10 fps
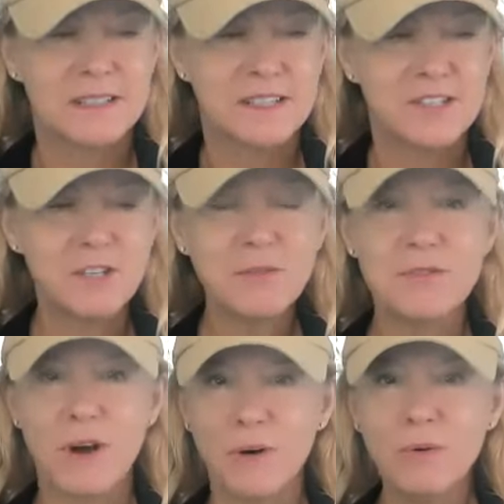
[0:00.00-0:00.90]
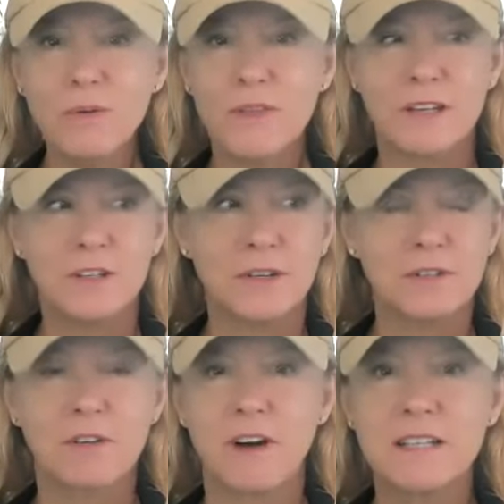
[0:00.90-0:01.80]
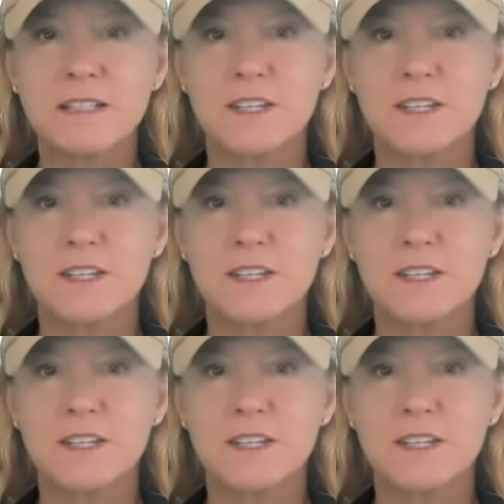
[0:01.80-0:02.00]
Did you know that you can revise